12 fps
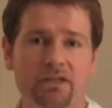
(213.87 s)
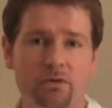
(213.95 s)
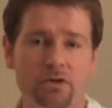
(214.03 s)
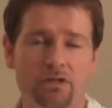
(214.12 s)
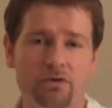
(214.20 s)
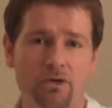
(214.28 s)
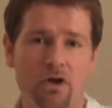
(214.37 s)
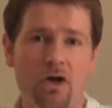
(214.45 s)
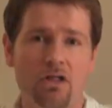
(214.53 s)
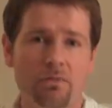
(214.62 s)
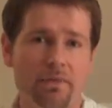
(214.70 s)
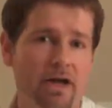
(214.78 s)
you can learn
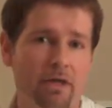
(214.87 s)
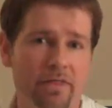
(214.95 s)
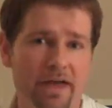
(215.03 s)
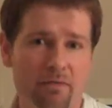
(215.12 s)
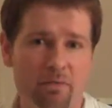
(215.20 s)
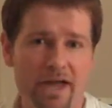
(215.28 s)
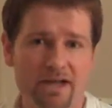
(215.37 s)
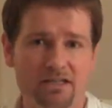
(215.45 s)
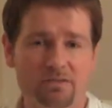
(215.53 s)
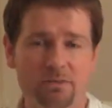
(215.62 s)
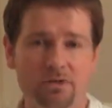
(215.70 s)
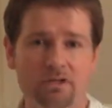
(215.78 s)
all about that
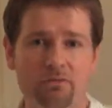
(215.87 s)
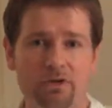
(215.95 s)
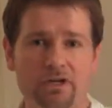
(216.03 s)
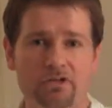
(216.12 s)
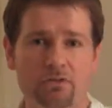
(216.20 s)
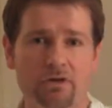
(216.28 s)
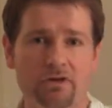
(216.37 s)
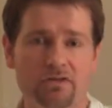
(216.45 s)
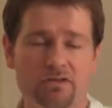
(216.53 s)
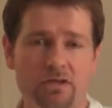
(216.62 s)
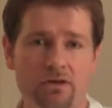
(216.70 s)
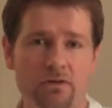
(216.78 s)
practice building resource.
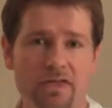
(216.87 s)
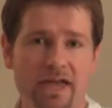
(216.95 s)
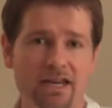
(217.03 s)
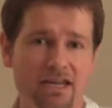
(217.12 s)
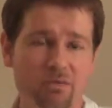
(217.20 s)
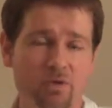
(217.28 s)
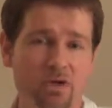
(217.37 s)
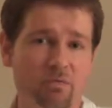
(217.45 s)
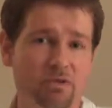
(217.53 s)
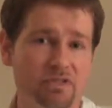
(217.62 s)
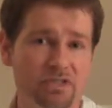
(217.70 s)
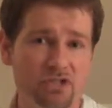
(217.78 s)
So that
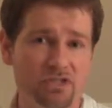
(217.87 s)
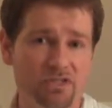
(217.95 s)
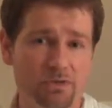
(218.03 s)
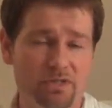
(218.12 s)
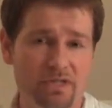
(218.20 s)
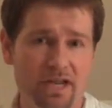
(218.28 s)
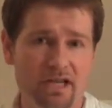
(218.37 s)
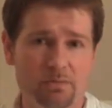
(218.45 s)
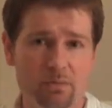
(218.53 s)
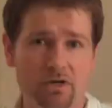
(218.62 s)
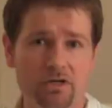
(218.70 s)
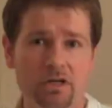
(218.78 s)
ebook positions you as an
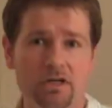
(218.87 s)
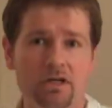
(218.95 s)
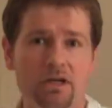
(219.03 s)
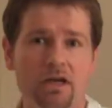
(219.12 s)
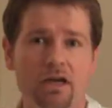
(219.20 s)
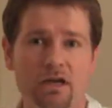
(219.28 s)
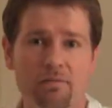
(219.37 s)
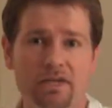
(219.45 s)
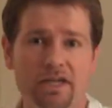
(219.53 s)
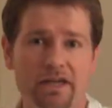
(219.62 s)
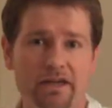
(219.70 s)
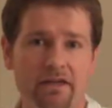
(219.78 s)
expert,
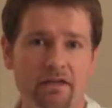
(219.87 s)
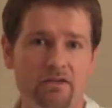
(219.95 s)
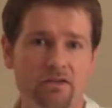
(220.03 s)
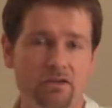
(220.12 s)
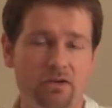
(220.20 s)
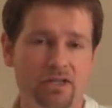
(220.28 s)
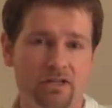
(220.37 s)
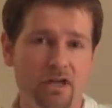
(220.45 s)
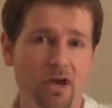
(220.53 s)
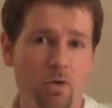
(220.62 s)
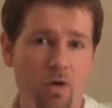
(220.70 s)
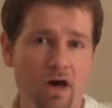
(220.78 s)
because you get to
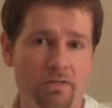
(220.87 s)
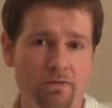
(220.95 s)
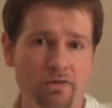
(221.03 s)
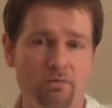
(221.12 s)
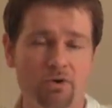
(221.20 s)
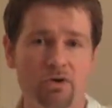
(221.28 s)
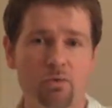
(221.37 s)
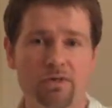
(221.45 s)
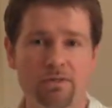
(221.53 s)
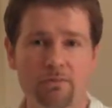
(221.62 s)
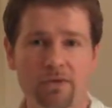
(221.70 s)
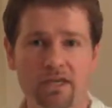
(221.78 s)
co-author the book
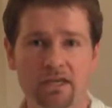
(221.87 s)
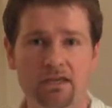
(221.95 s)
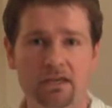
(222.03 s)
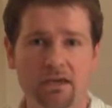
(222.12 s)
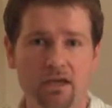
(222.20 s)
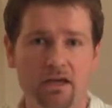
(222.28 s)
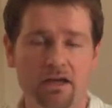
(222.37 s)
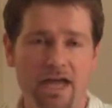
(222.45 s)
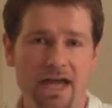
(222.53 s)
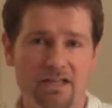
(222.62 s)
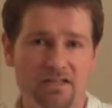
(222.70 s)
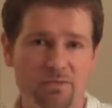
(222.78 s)
with me,
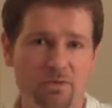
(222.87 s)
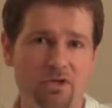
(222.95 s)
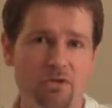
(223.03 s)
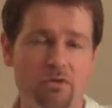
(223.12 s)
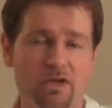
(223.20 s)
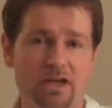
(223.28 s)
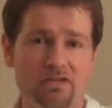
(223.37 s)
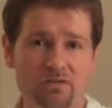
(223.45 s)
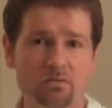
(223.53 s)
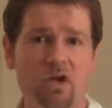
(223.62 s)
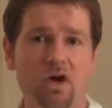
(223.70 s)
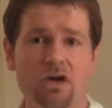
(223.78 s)
add some of your own
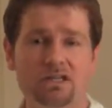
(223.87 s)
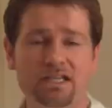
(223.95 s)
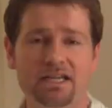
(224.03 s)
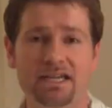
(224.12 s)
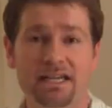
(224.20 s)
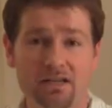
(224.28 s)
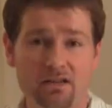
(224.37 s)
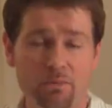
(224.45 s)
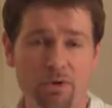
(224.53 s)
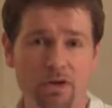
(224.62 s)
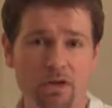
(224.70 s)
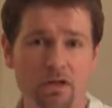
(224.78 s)
custom content into the
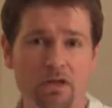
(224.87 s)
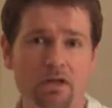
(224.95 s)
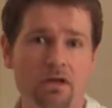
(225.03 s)
book,